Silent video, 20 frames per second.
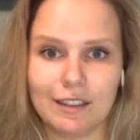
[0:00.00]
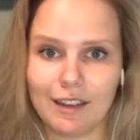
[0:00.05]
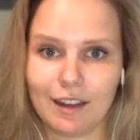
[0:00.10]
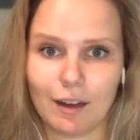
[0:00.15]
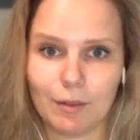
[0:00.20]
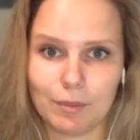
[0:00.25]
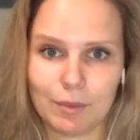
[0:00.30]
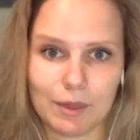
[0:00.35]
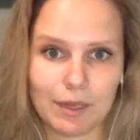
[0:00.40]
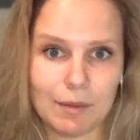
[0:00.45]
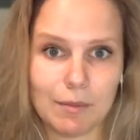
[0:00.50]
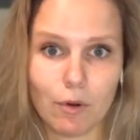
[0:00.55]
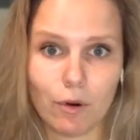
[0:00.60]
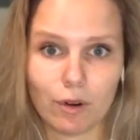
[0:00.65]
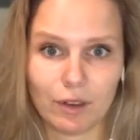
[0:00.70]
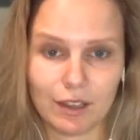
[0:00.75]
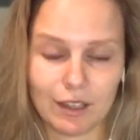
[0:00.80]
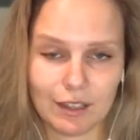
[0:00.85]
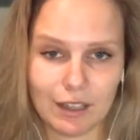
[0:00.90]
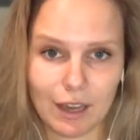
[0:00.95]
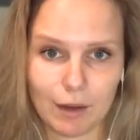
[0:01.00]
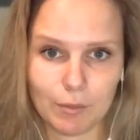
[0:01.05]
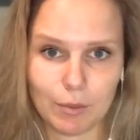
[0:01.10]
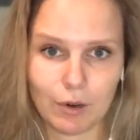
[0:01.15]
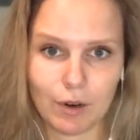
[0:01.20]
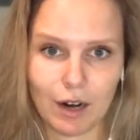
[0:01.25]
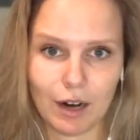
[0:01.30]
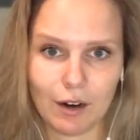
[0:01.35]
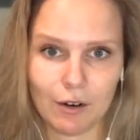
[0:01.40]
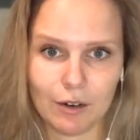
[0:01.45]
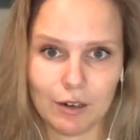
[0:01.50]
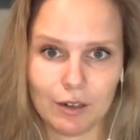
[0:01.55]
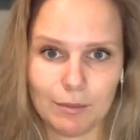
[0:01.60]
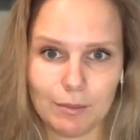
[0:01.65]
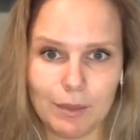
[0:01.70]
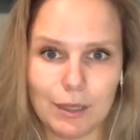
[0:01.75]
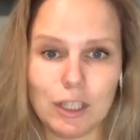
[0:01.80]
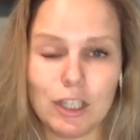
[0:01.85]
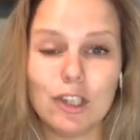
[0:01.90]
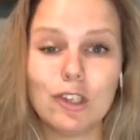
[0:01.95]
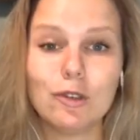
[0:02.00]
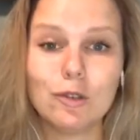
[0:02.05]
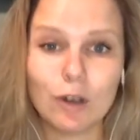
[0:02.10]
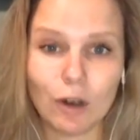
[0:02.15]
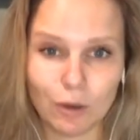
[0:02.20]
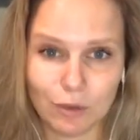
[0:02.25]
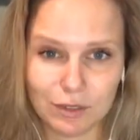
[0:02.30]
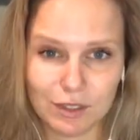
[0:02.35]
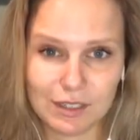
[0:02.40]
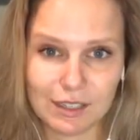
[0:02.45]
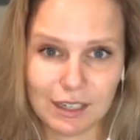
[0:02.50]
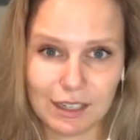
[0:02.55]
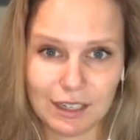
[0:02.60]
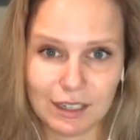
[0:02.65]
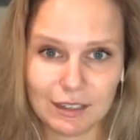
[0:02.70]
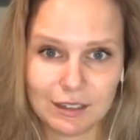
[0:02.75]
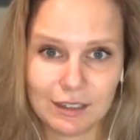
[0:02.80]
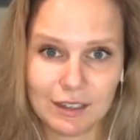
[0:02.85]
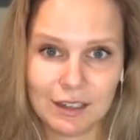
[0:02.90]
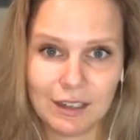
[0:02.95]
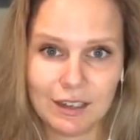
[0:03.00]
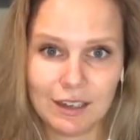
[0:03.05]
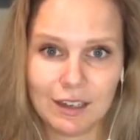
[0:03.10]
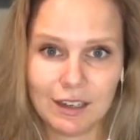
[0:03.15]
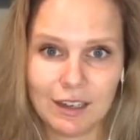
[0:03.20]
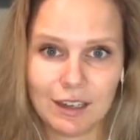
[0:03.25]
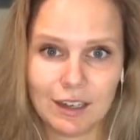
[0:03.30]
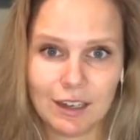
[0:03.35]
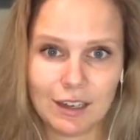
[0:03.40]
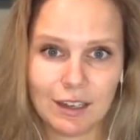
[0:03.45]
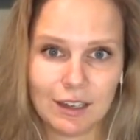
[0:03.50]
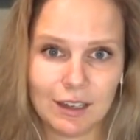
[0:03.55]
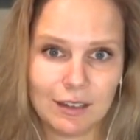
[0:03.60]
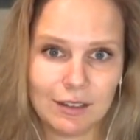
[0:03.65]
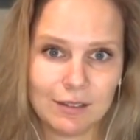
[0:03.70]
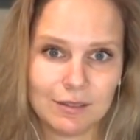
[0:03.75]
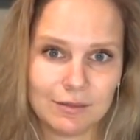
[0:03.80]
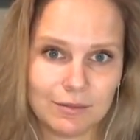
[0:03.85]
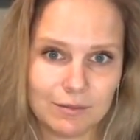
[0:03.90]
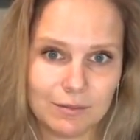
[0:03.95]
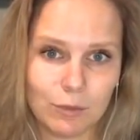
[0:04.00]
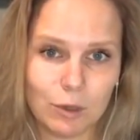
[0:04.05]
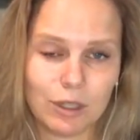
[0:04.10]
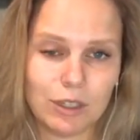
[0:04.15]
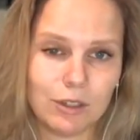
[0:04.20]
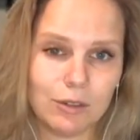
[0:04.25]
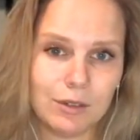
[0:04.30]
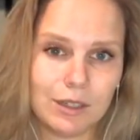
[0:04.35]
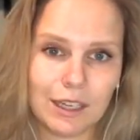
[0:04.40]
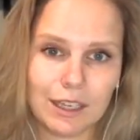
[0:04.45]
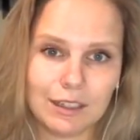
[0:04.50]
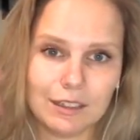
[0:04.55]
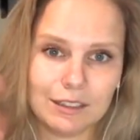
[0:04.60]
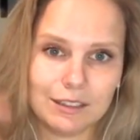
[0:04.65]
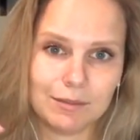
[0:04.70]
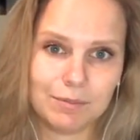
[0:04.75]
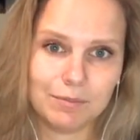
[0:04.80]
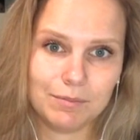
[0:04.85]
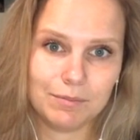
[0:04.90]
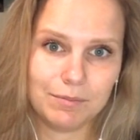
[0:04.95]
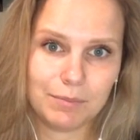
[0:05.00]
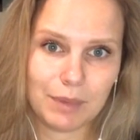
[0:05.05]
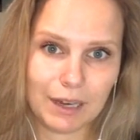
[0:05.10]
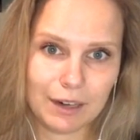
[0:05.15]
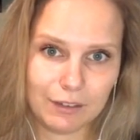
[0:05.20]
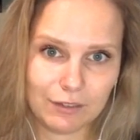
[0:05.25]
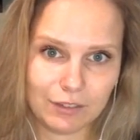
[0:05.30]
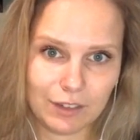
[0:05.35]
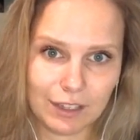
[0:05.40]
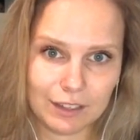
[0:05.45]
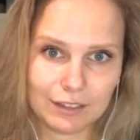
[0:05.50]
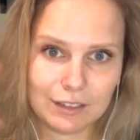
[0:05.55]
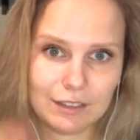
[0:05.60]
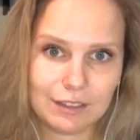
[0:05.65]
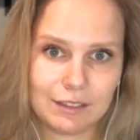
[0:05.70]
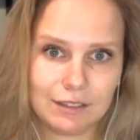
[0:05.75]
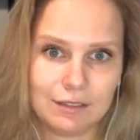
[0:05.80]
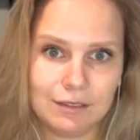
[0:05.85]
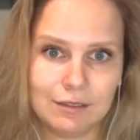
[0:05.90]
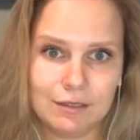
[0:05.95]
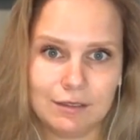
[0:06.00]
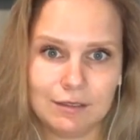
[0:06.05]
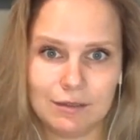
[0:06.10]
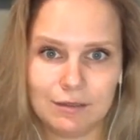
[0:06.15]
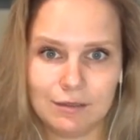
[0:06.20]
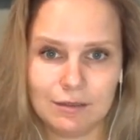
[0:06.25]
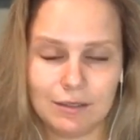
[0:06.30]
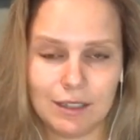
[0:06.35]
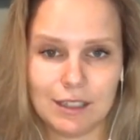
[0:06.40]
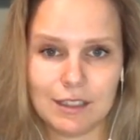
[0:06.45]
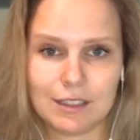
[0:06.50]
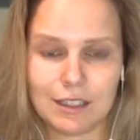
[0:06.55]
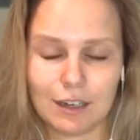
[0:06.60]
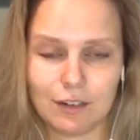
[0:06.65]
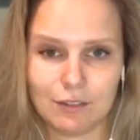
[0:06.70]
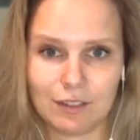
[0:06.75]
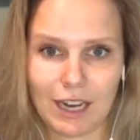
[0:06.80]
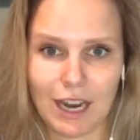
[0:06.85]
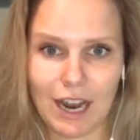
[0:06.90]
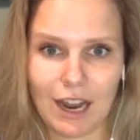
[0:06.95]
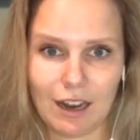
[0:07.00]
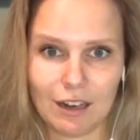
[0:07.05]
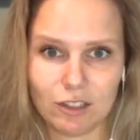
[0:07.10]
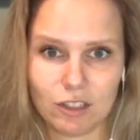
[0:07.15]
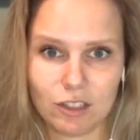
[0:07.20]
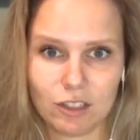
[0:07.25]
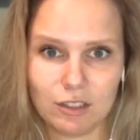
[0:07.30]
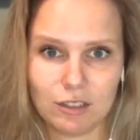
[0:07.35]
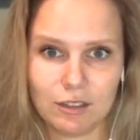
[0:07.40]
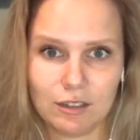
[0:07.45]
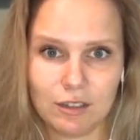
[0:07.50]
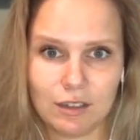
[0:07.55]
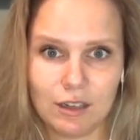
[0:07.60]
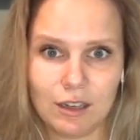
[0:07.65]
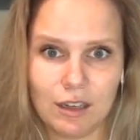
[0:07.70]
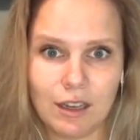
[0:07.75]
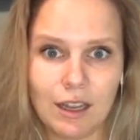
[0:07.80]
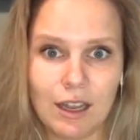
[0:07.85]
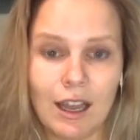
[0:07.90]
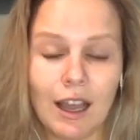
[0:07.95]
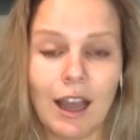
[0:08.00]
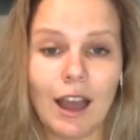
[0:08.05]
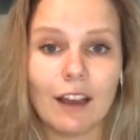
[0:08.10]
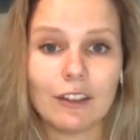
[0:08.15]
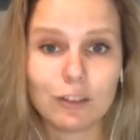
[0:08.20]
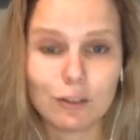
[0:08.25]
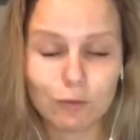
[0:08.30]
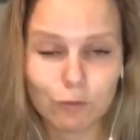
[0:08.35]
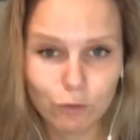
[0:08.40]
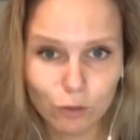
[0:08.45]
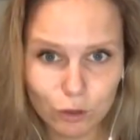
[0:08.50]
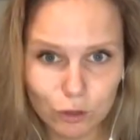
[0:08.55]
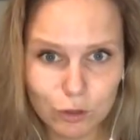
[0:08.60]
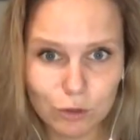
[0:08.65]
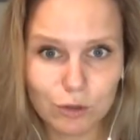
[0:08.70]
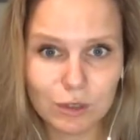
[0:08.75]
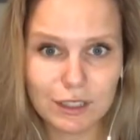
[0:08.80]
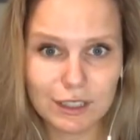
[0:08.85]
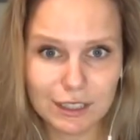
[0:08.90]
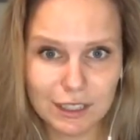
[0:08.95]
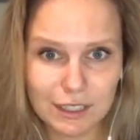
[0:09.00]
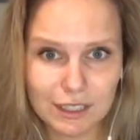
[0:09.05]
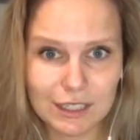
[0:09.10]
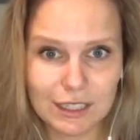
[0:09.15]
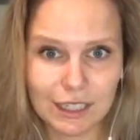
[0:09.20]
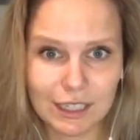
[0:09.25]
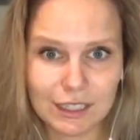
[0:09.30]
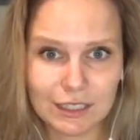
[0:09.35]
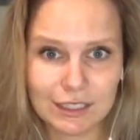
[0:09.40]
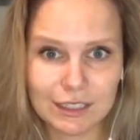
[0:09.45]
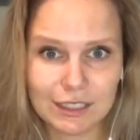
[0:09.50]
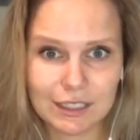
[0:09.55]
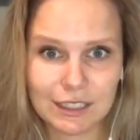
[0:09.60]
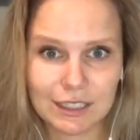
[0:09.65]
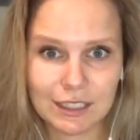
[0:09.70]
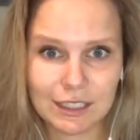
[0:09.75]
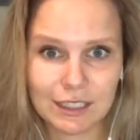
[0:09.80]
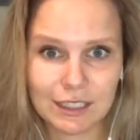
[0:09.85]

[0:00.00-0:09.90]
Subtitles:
the company more than that per hour, but you don't see it. What you get is benefits instead of cash. As a virtual assistant,